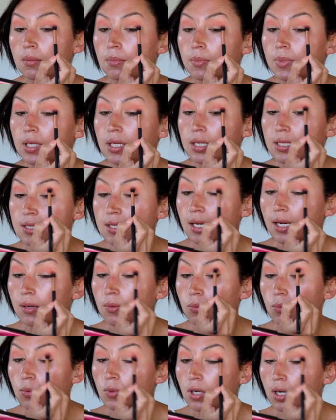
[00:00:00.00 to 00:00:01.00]
because I
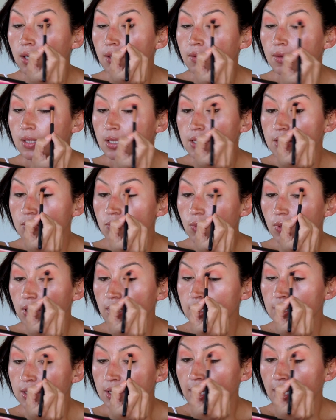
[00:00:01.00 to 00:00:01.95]
want this one